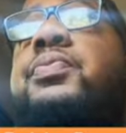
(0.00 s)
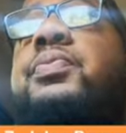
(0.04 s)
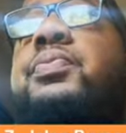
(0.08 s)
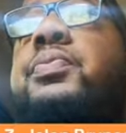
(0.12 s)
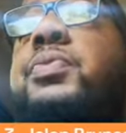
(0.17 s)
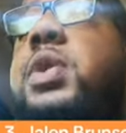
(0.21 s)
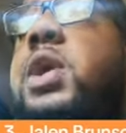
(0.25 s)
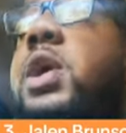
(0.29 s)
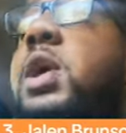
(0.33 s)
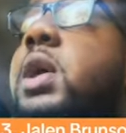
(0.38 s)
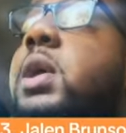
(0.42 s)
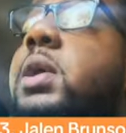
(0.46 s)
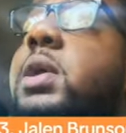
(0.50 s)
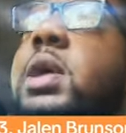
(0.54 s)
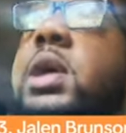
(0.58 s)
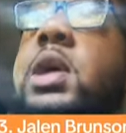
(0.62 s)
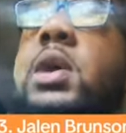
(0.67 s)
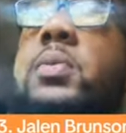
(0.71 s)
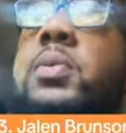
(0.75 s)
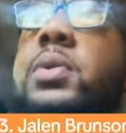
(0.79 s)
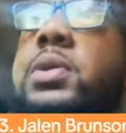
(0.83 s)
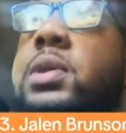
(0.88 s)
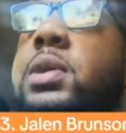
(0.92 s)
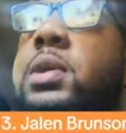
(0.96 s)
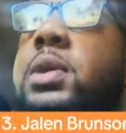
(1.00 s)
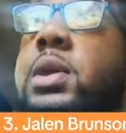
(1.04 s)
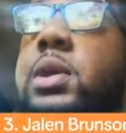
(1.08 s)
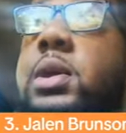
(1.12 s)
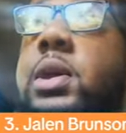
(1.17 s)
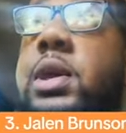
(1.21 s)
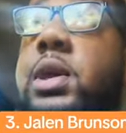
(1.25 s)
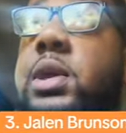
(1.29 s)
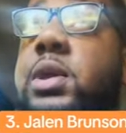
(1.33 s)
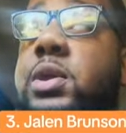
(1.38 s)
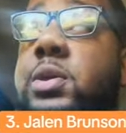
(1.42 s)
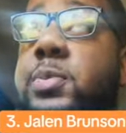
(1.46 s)
He was
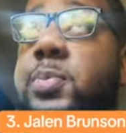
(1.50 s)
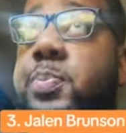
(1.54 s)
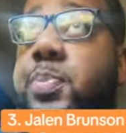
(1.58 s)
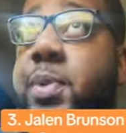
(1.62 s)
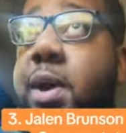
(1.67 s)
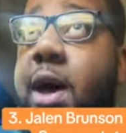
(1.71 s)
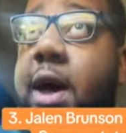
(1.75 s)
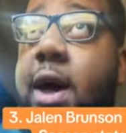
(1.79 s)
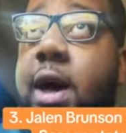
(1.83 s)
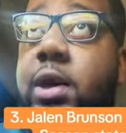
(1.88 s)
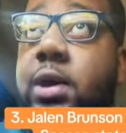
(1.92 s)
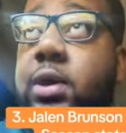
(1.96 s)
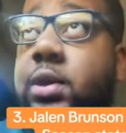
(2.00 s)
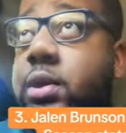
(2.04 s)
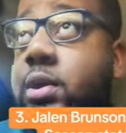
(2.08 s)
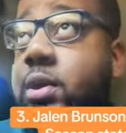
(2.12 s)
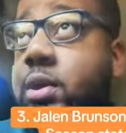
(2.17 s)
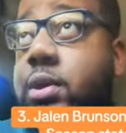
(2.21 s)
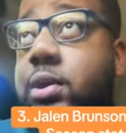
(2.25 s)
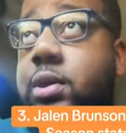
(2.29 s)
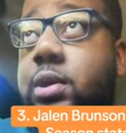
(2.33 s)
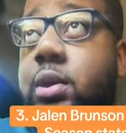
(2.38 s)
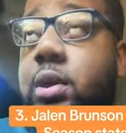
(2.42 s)
in his bag against the